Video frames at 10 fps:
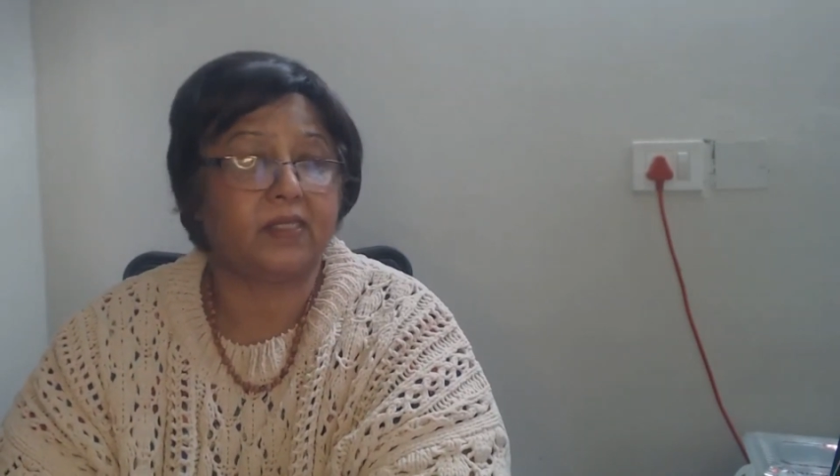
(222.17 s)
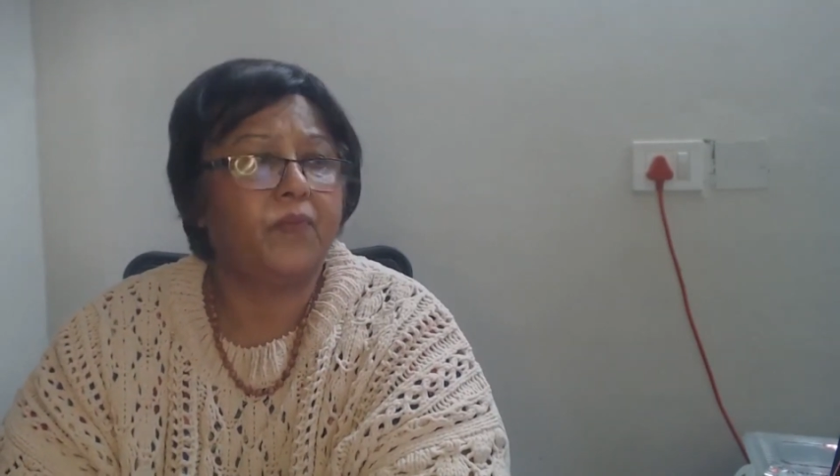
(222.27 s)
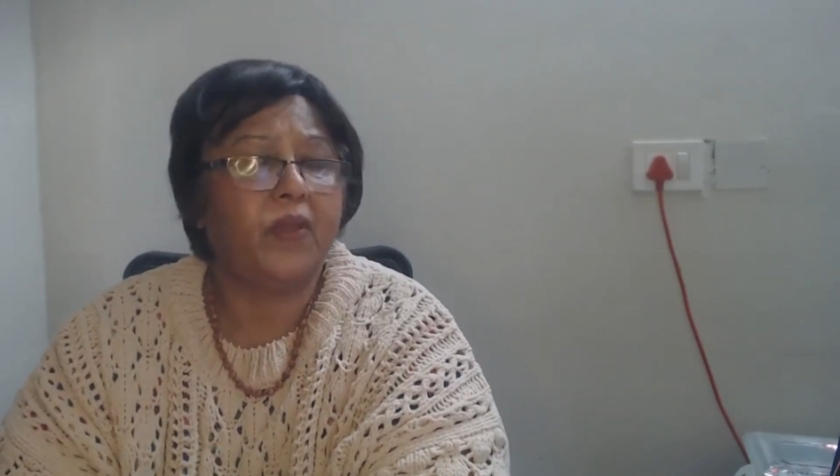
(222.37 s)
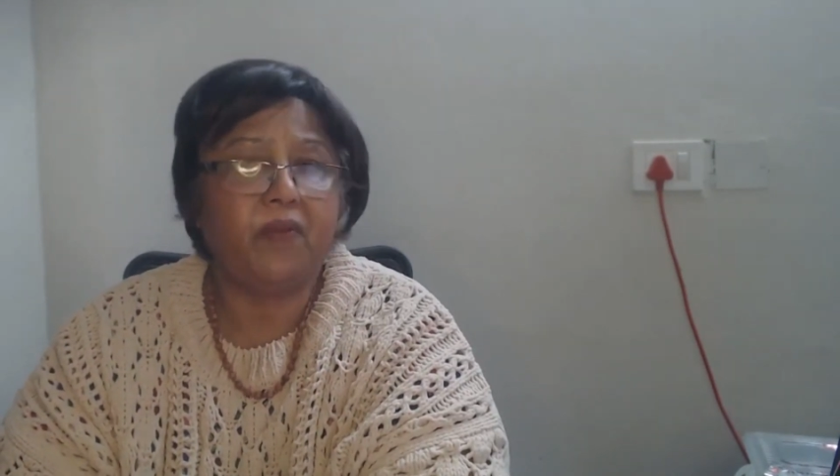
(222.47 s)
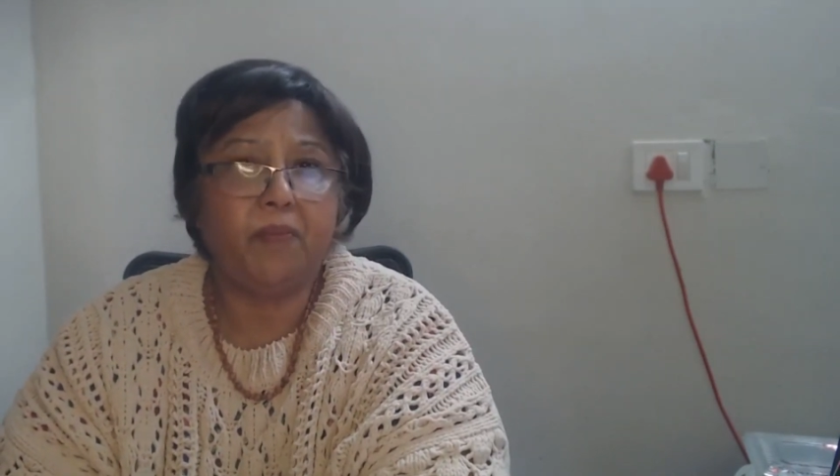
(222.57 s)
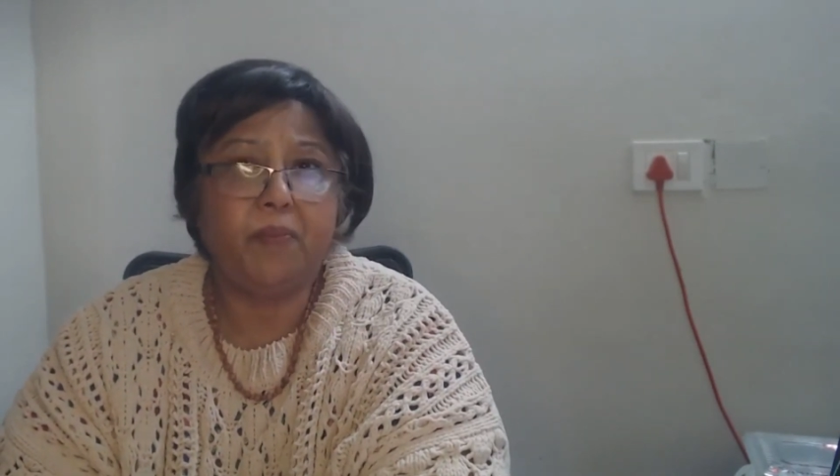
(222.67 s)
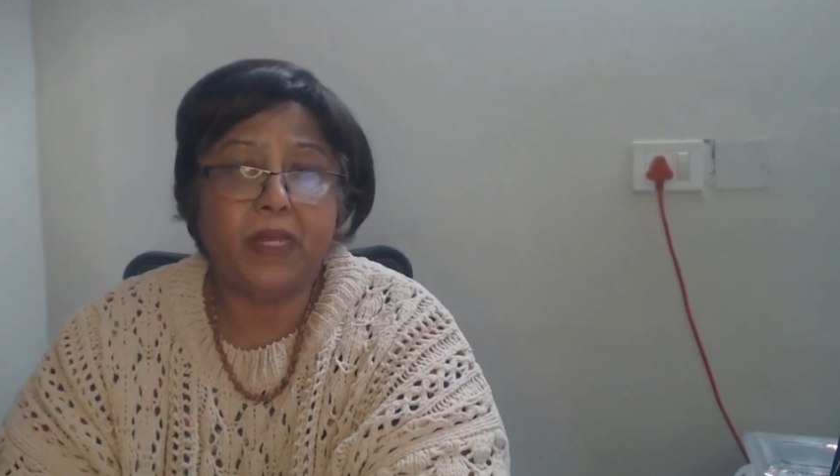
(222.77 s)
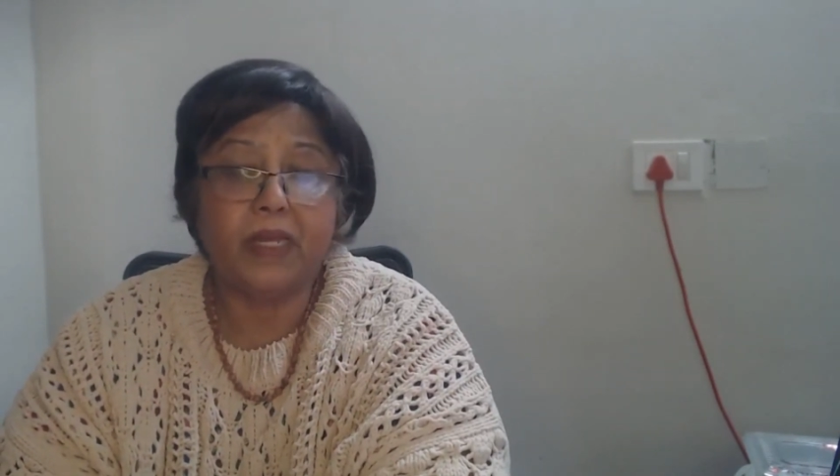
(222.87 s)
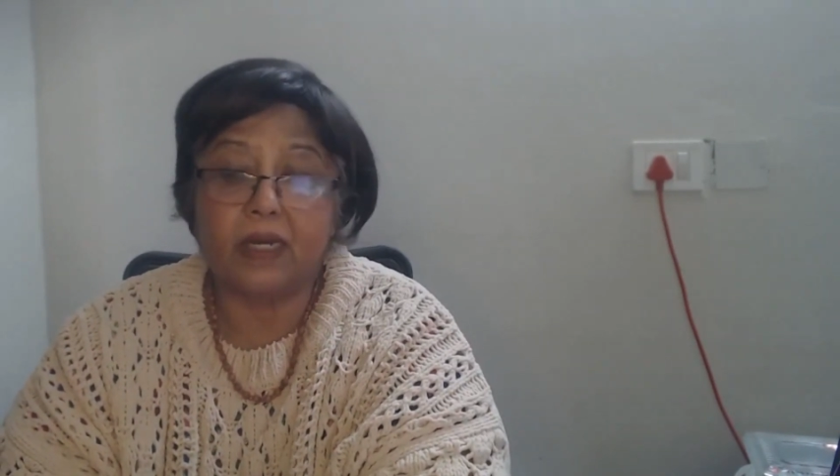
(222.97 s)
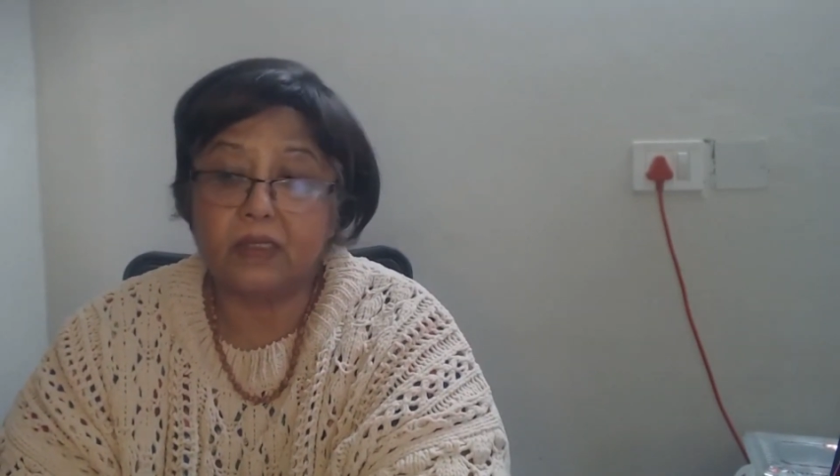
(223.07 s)
There will
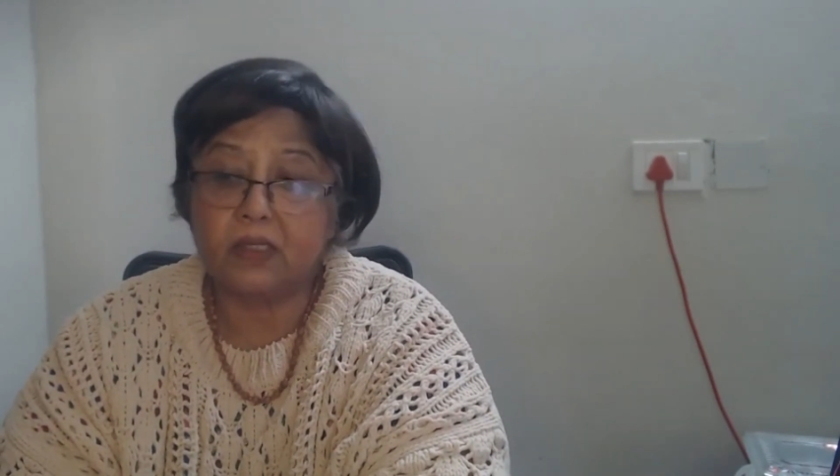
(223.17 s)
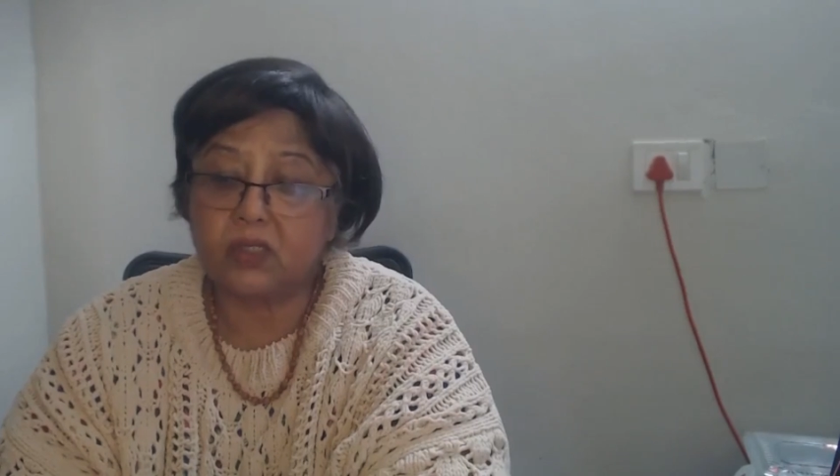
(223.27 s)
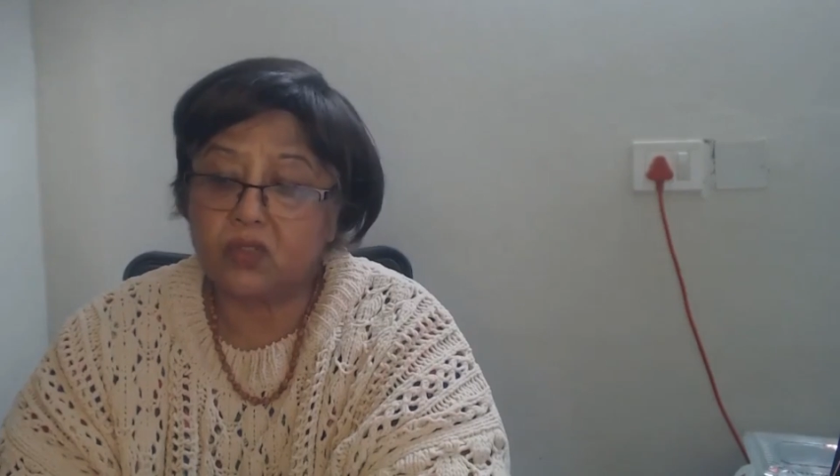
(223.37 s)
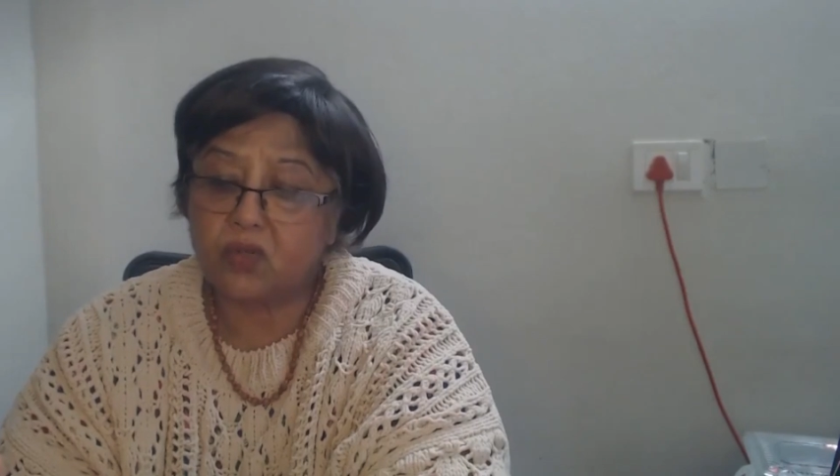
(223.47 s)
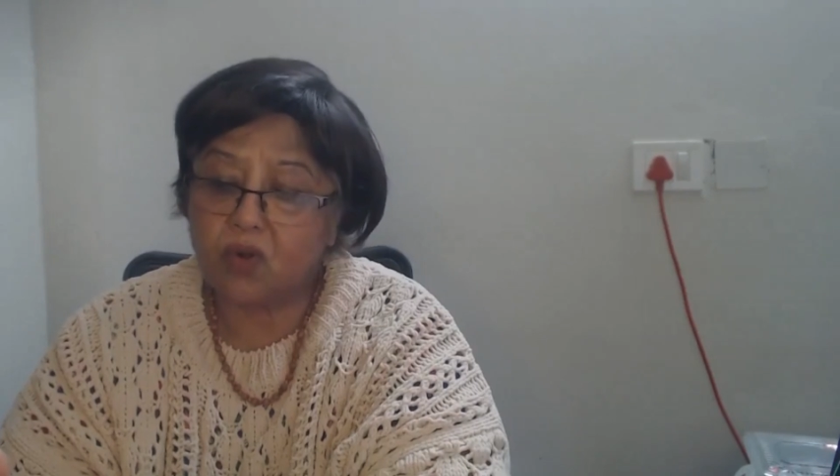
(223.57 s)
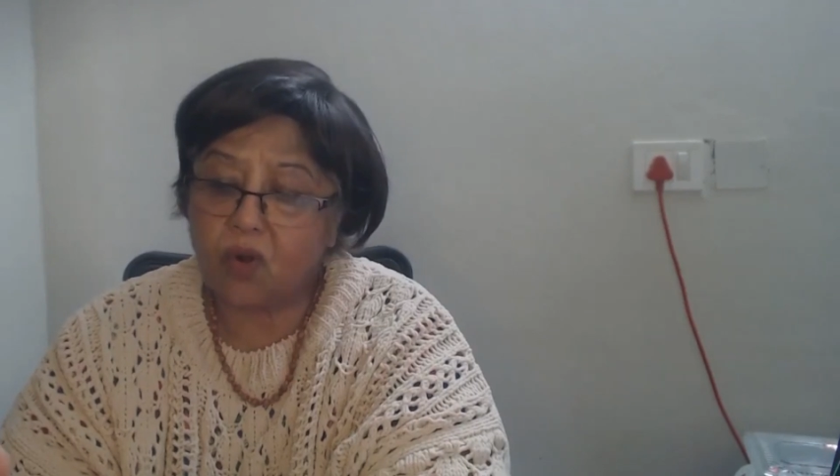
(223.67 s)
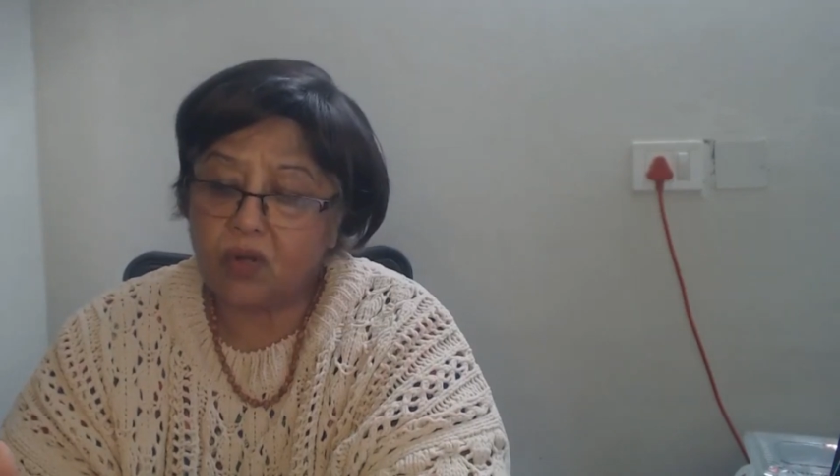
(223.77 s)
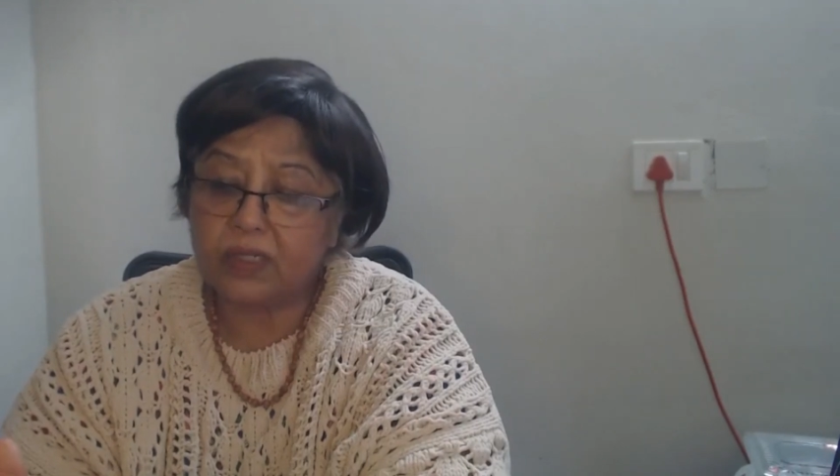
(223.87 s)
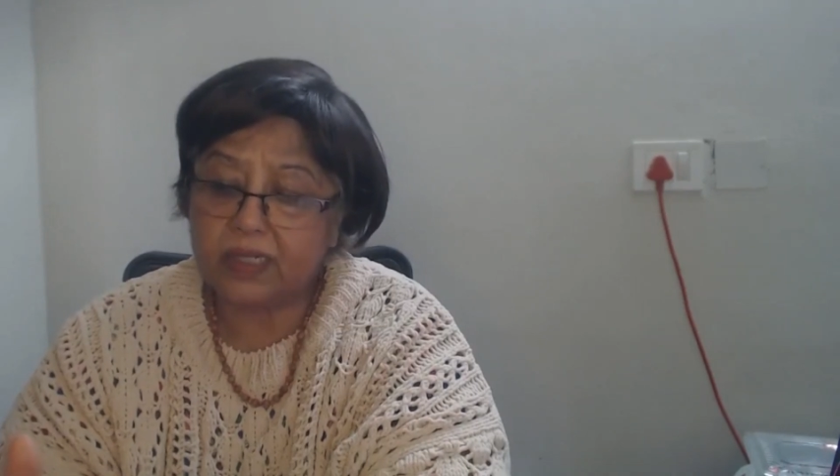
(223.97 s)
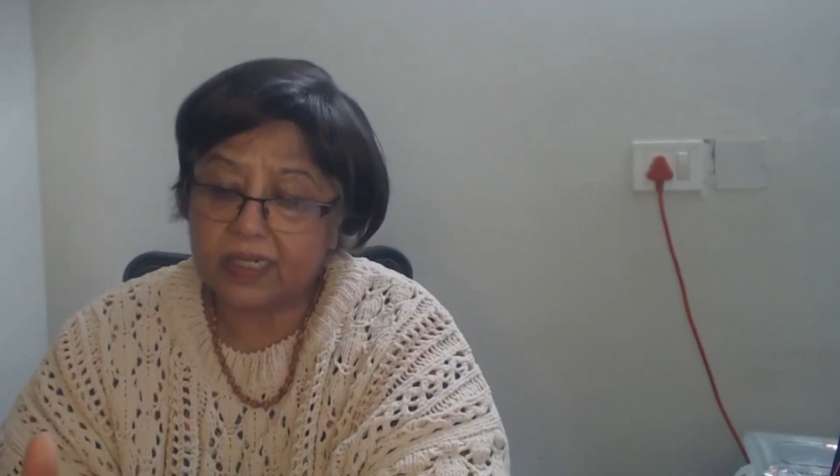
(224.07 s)
be a
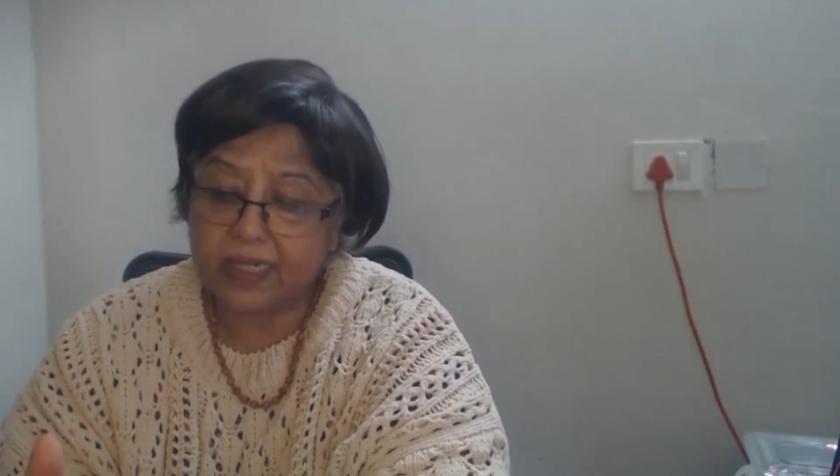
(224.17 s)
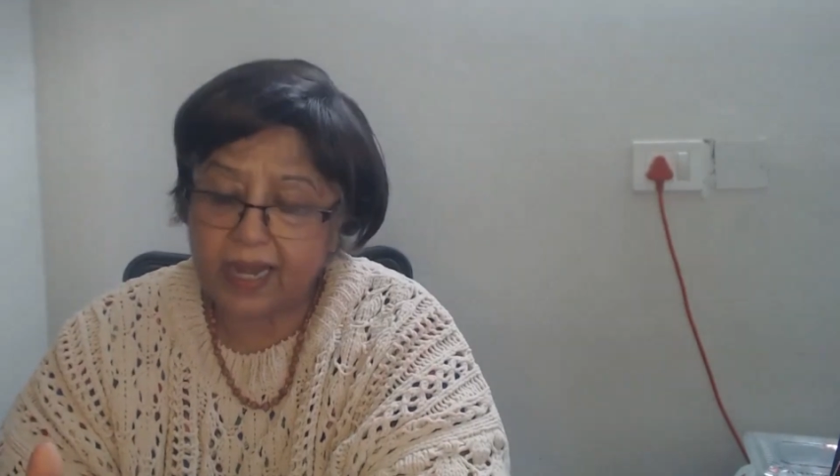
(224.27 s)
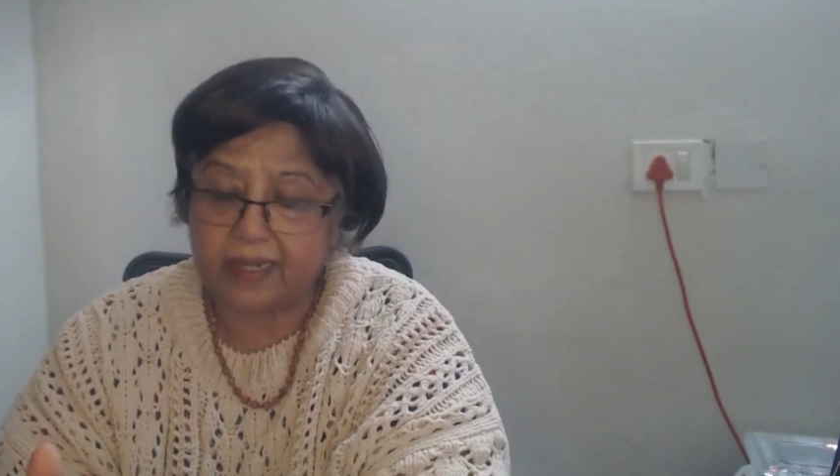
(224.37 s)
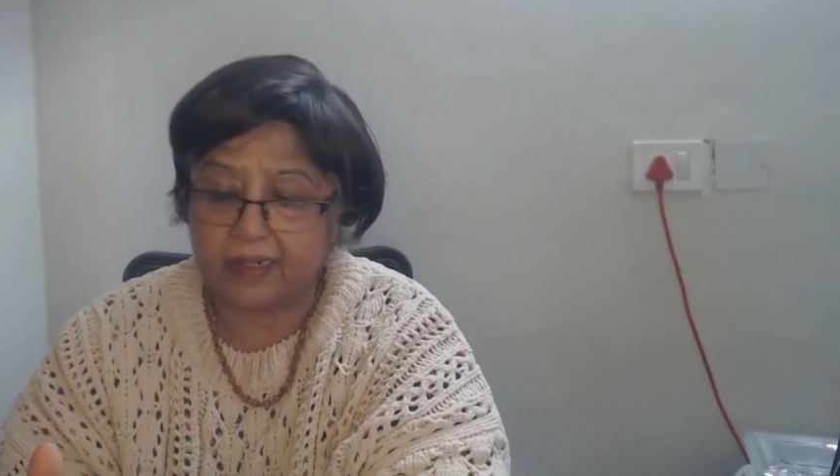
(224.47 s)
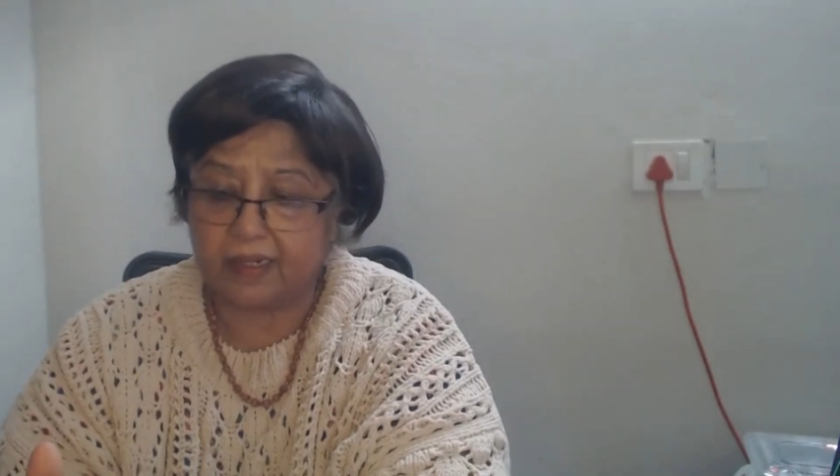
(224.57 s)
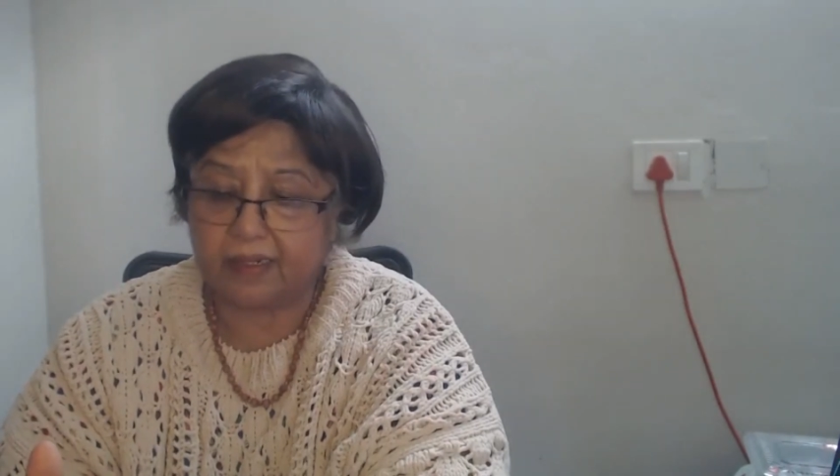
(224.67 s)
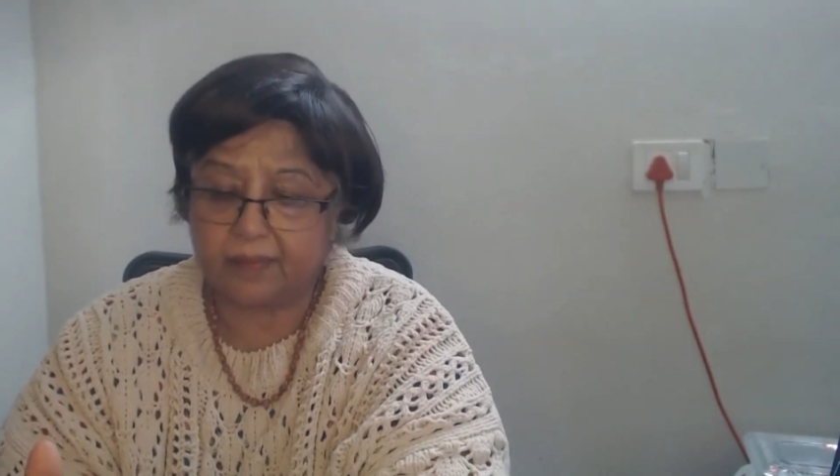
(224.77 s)
strong trend,